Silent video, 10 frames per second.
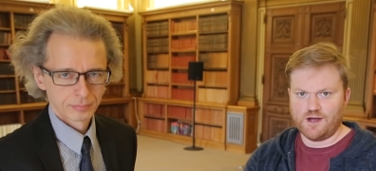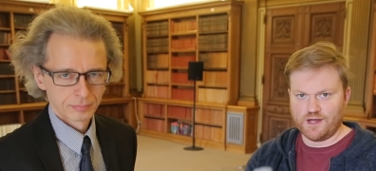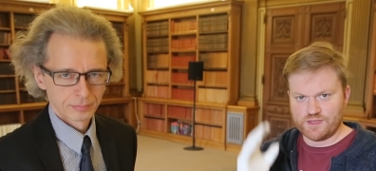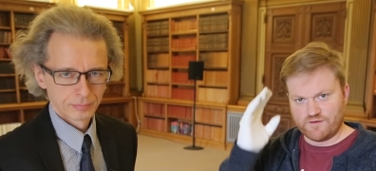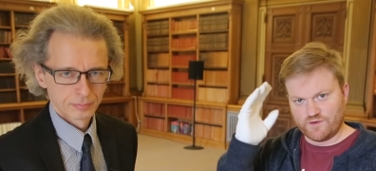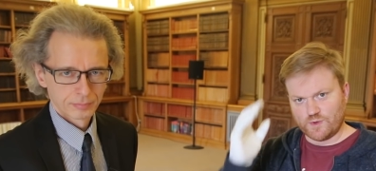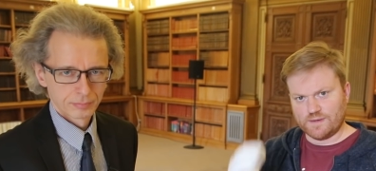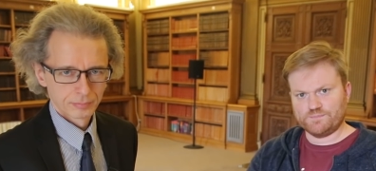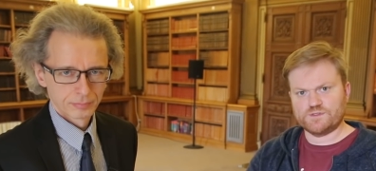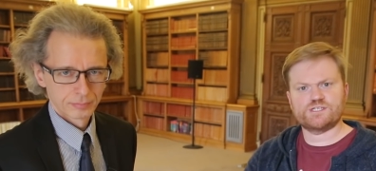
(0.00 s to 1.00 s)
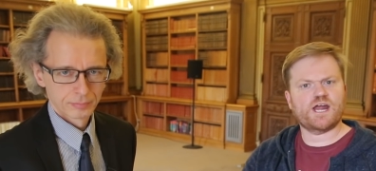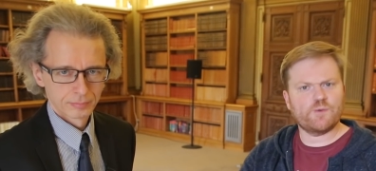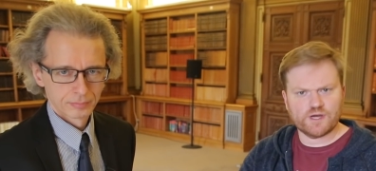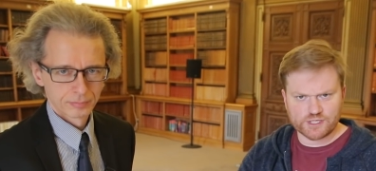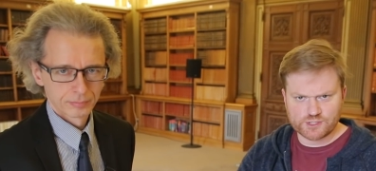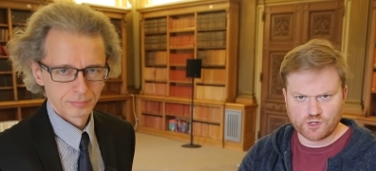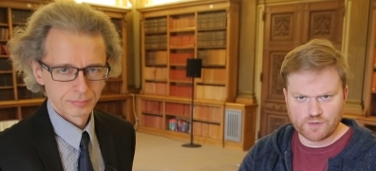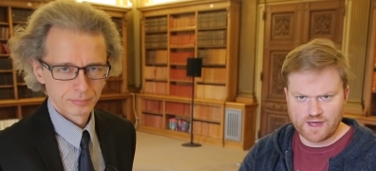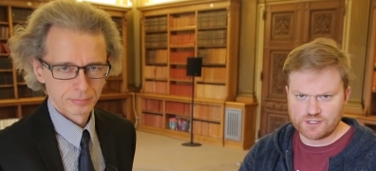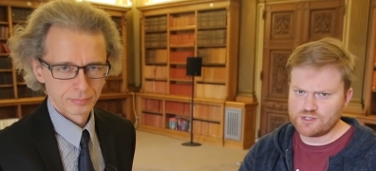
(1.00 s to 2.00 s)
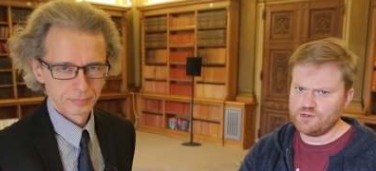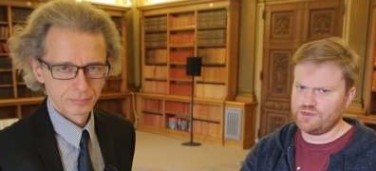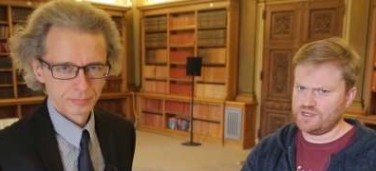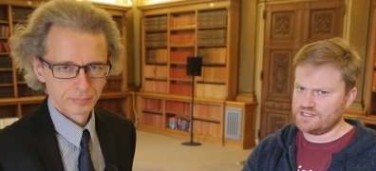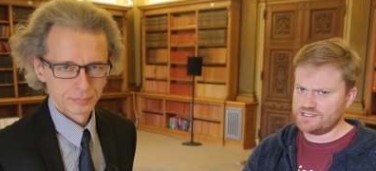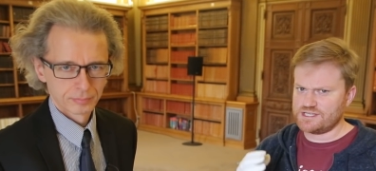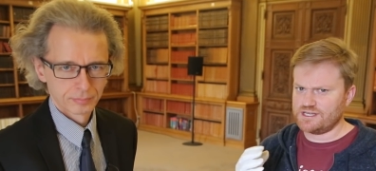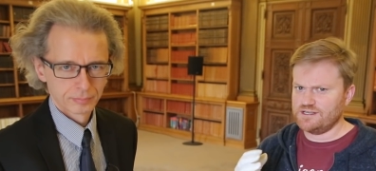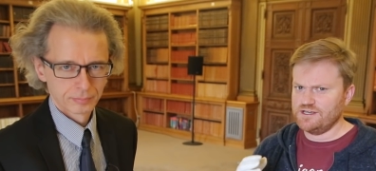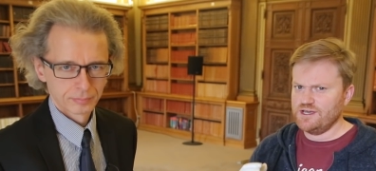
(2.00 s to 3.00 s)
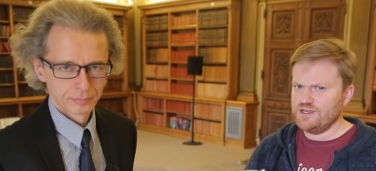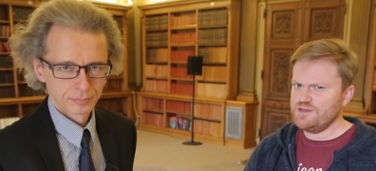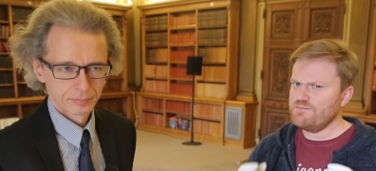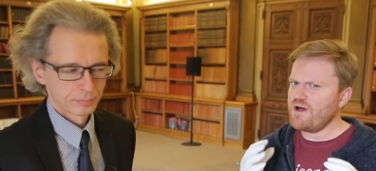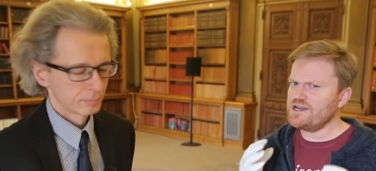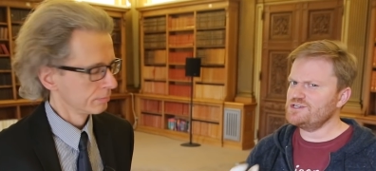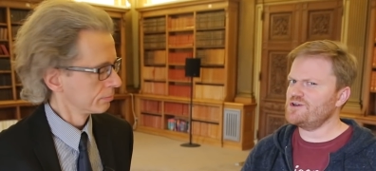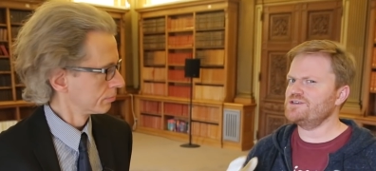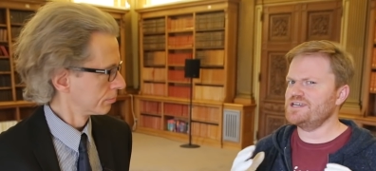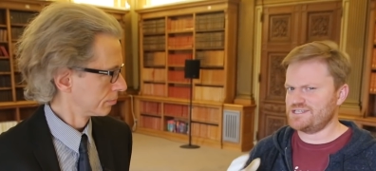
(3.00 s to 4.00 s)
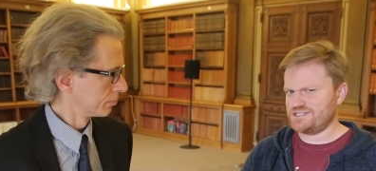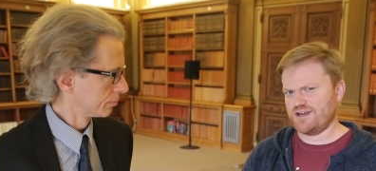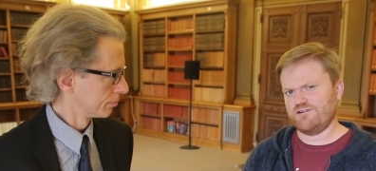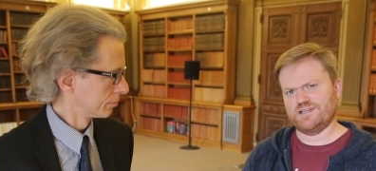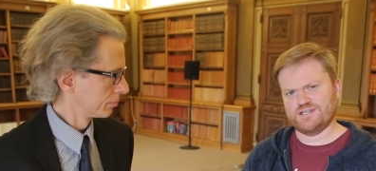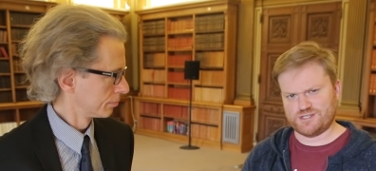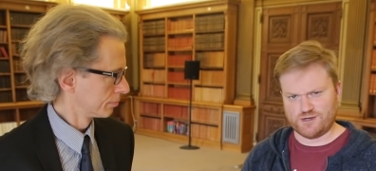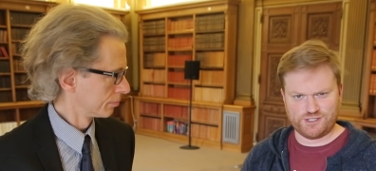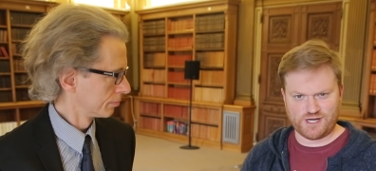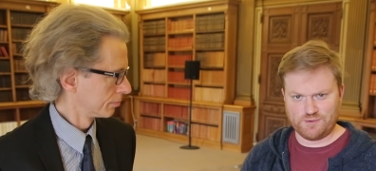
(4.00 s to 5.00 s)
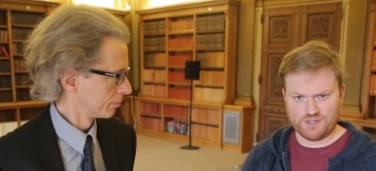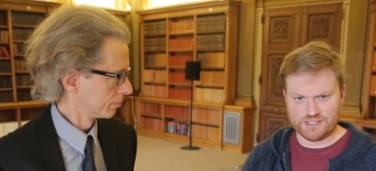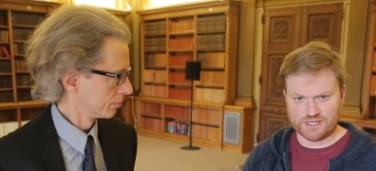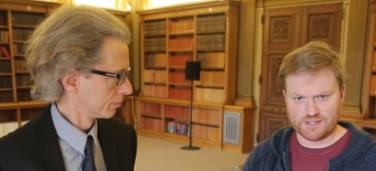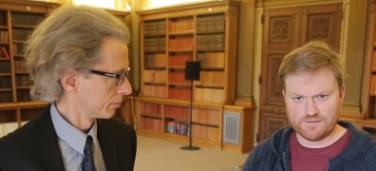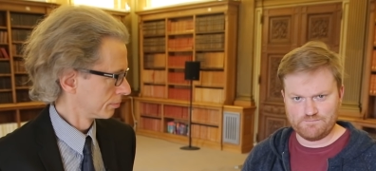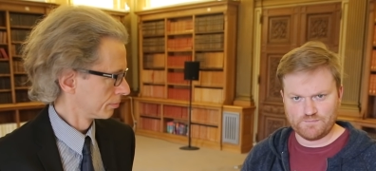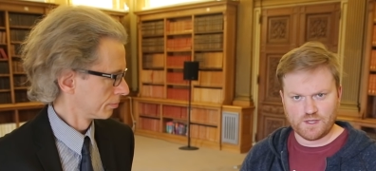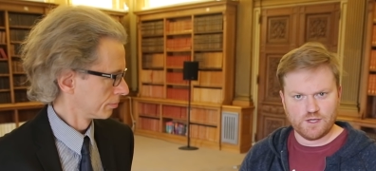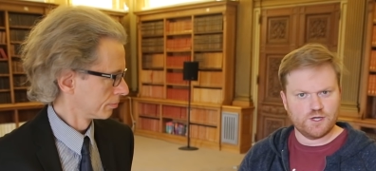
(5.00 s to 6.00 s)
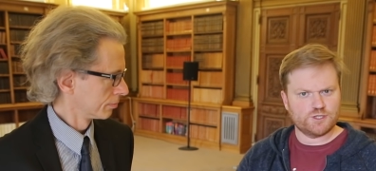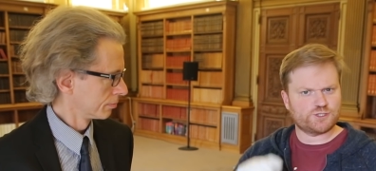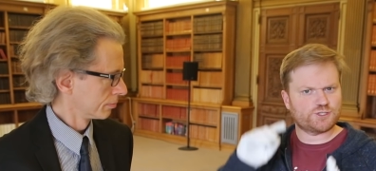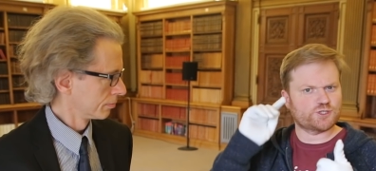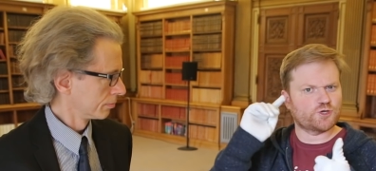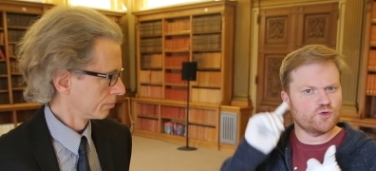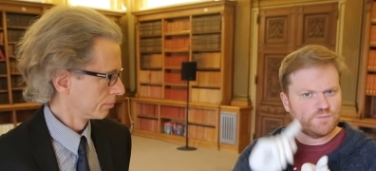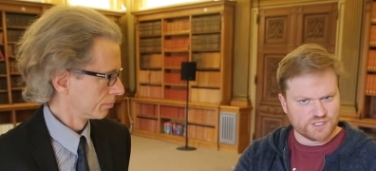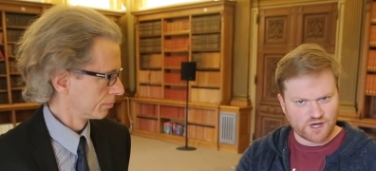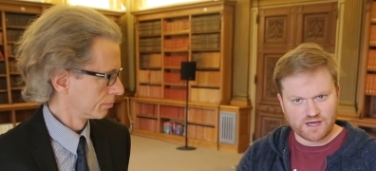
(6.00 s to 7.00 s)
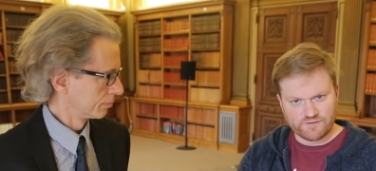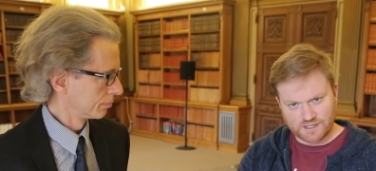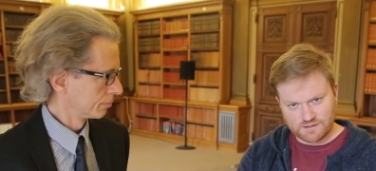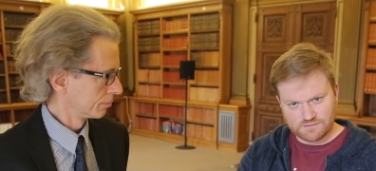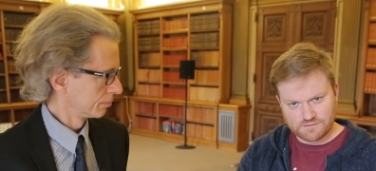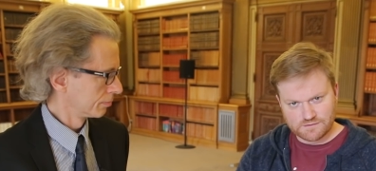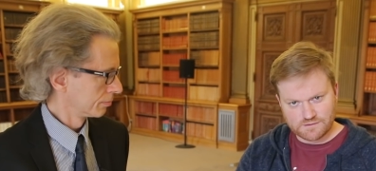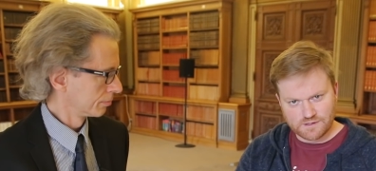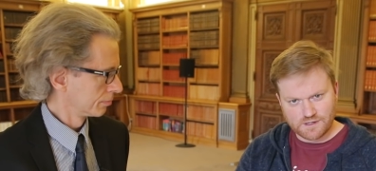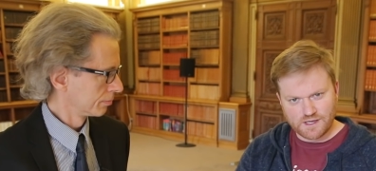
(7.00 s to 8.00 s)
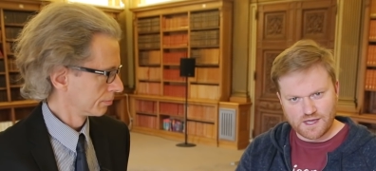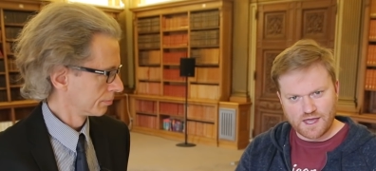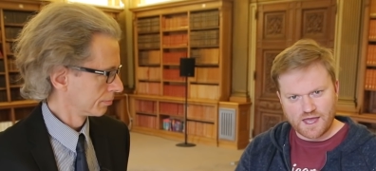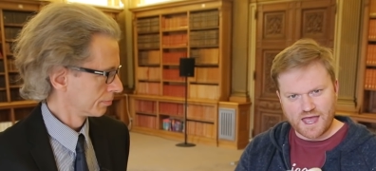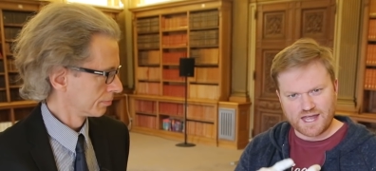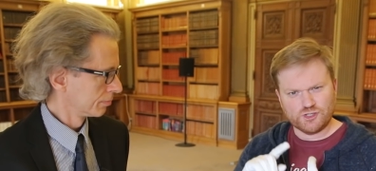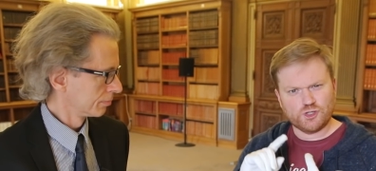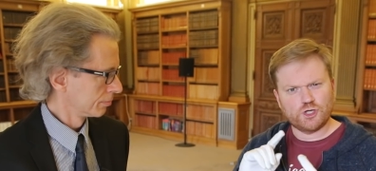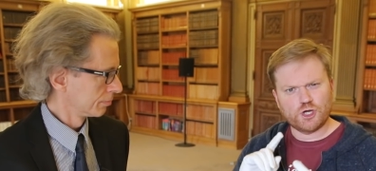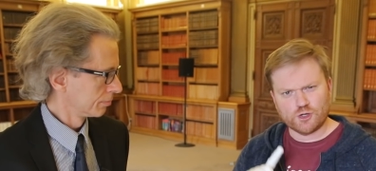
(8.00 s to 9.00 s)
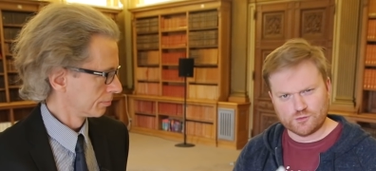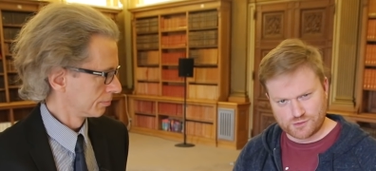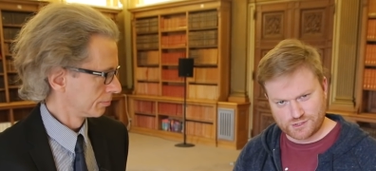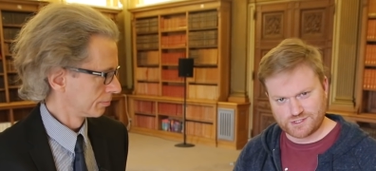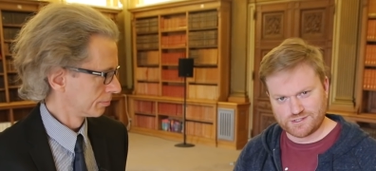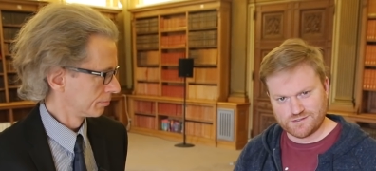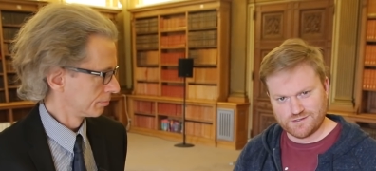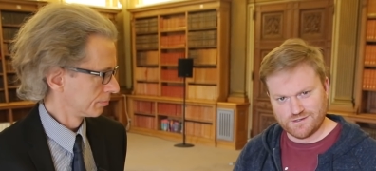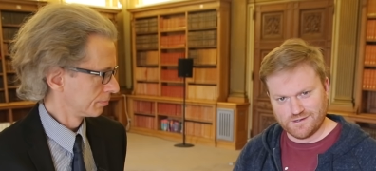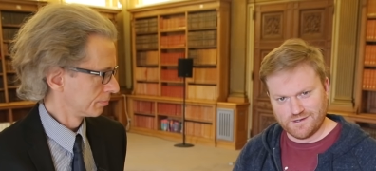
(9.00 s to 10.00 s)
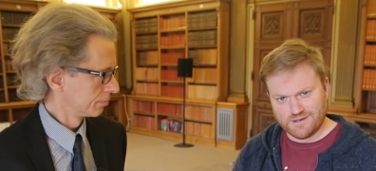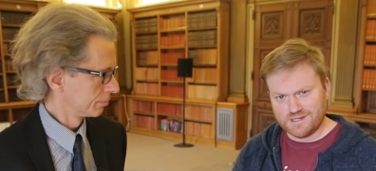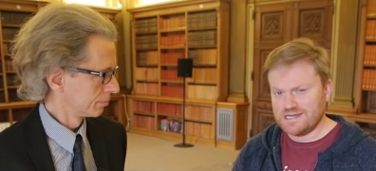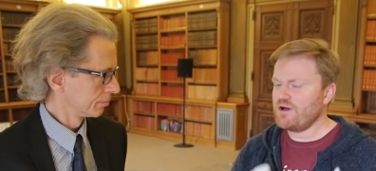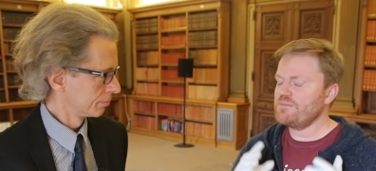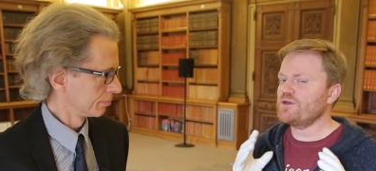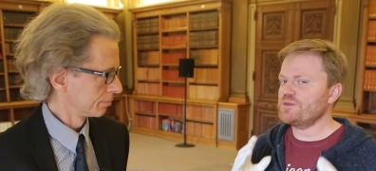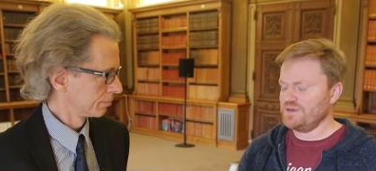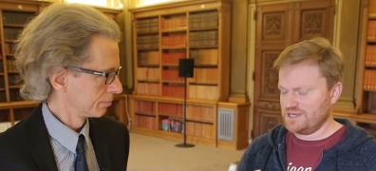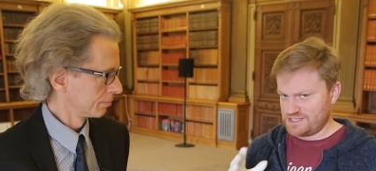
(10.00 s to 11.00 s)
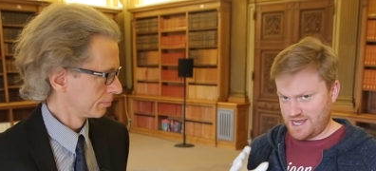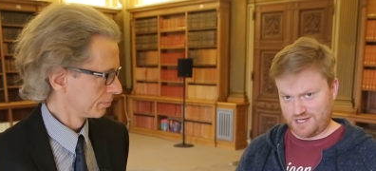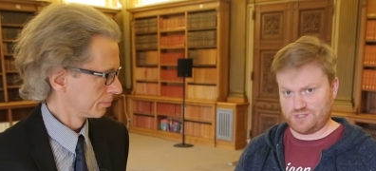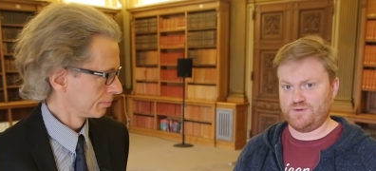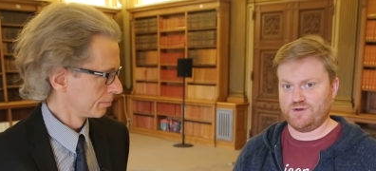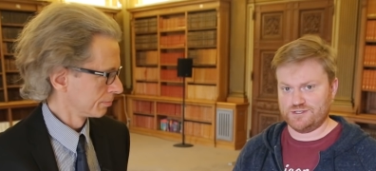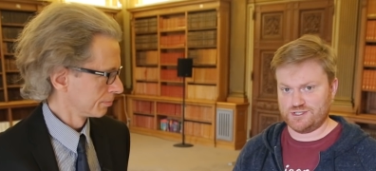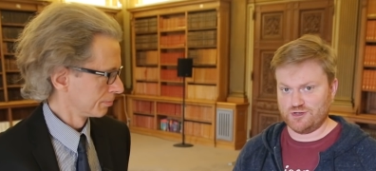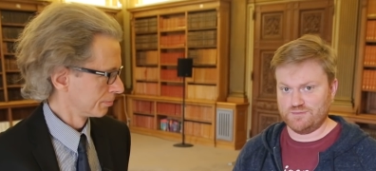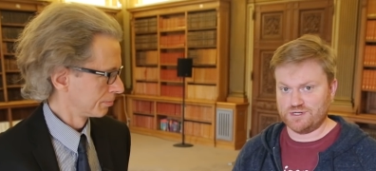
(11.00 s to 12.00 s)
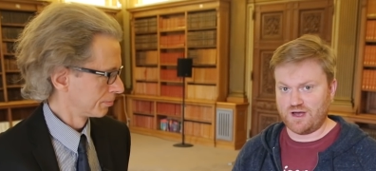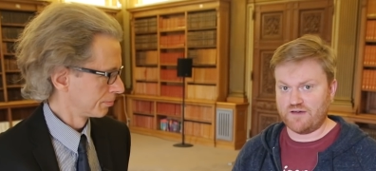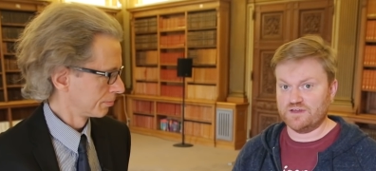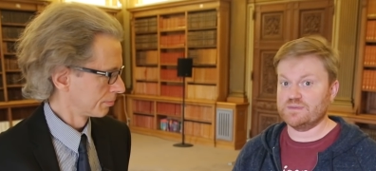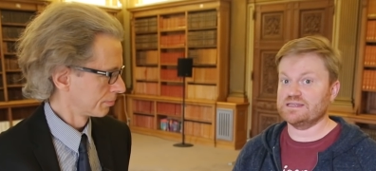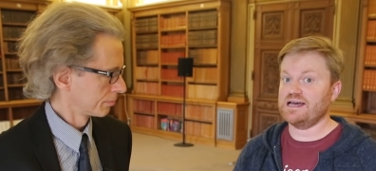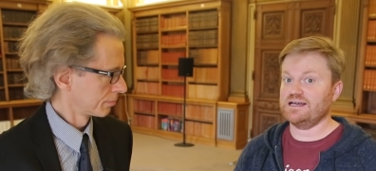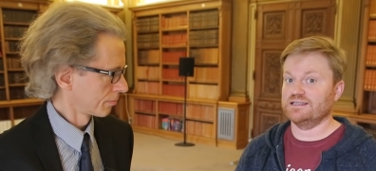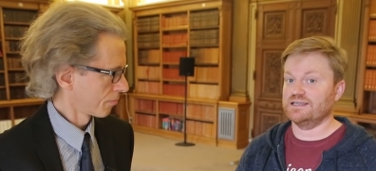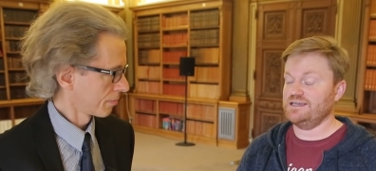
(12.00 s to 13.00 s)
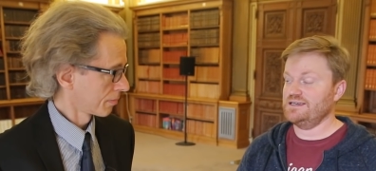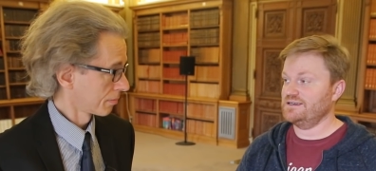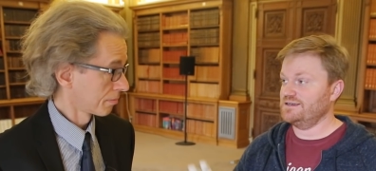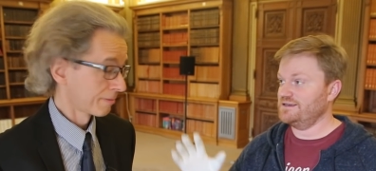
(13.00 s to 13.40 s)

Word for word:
Speaker 1: Hi there everyone. Today we're going to talk about two things that you might not necessarily associate with each other. Scuba diving and goats. Now I'm not the biggest expert on scuba diving, but luckily